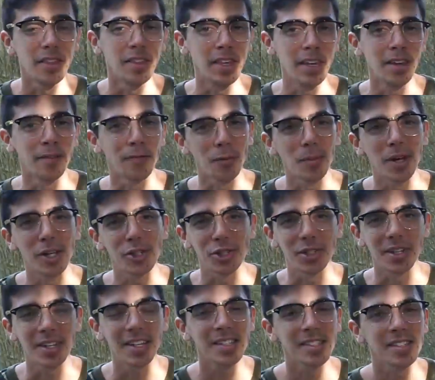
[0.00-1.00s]
the
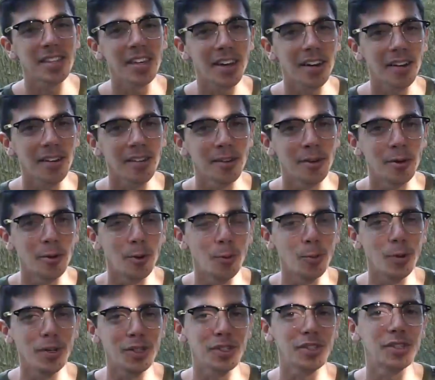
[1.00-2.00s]
information is there,
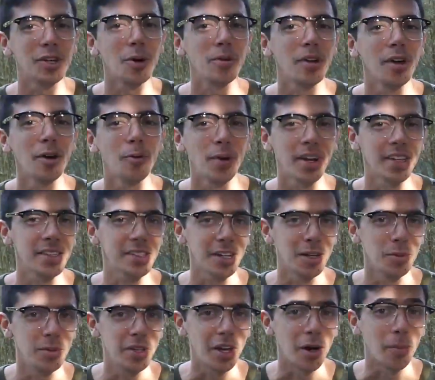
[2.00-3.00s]
we just don't know when it's
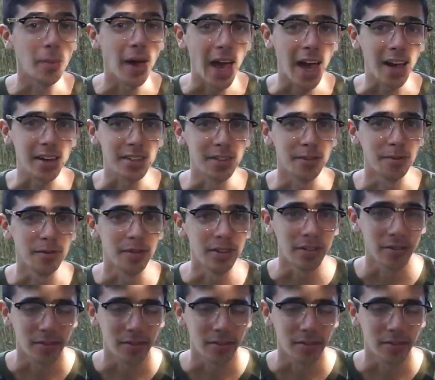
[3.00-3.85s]
going to become active.